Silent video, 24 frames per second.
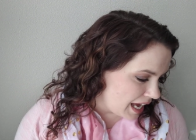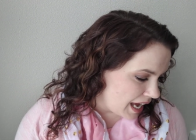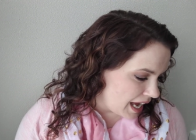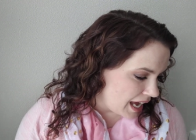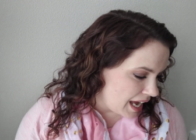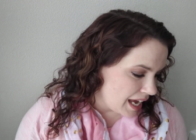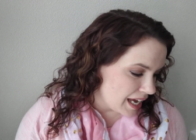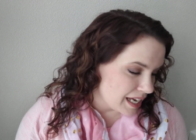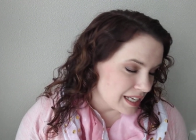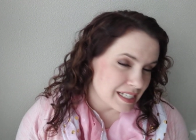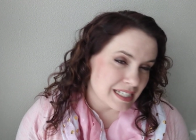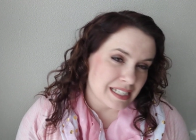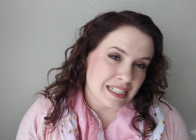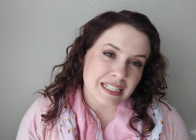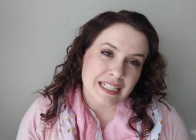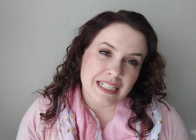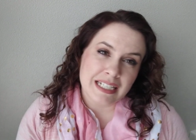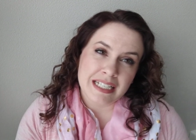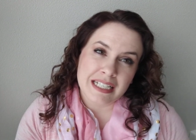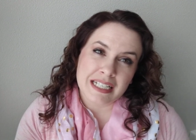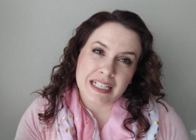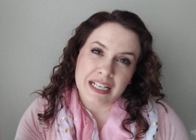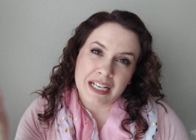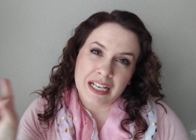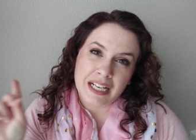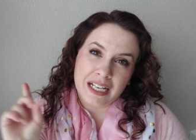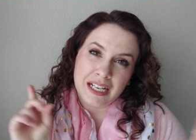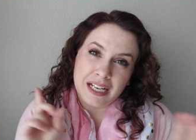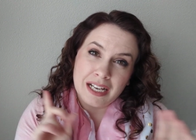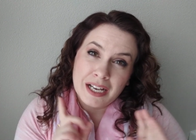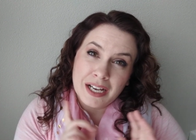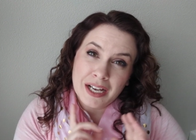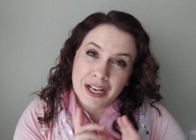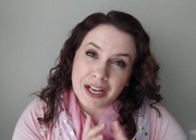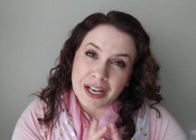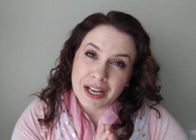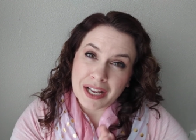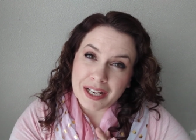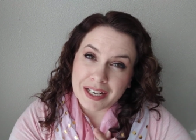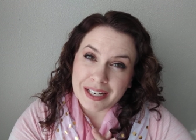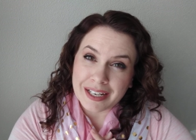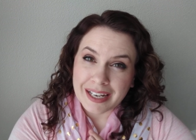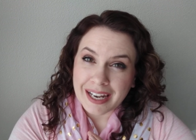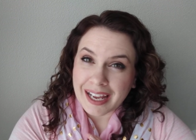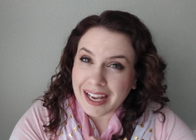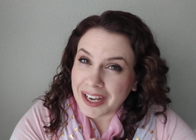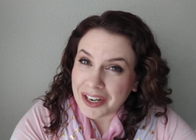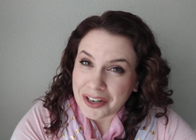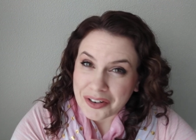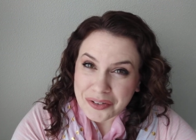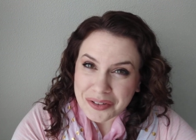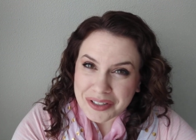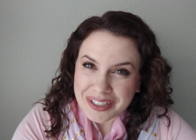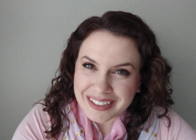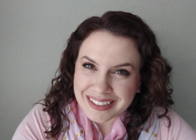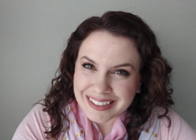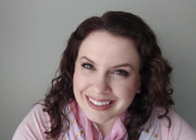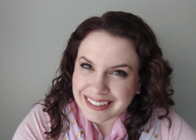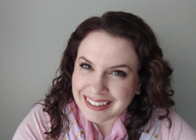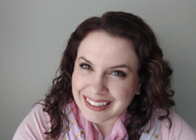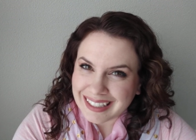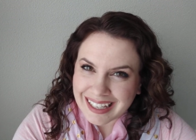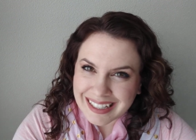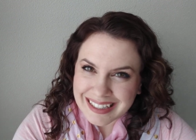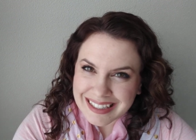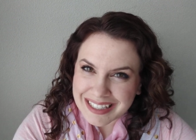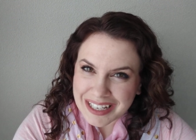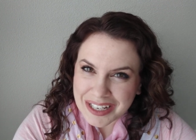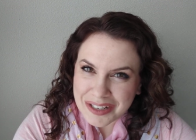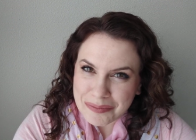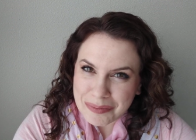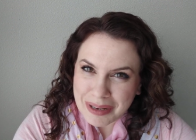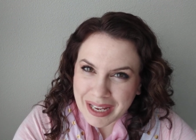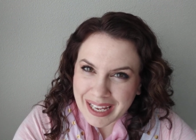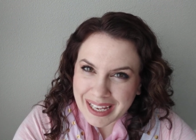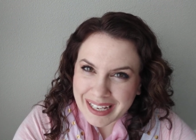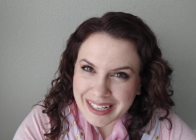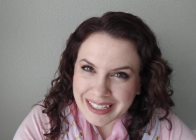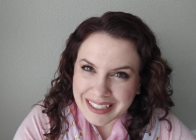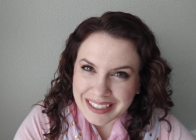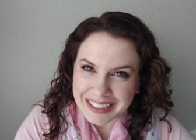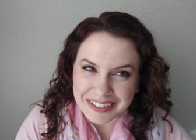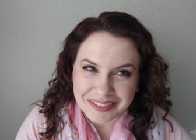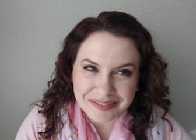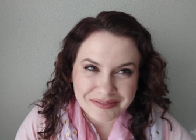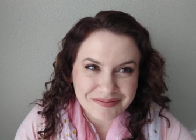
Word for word: And now let's unbag.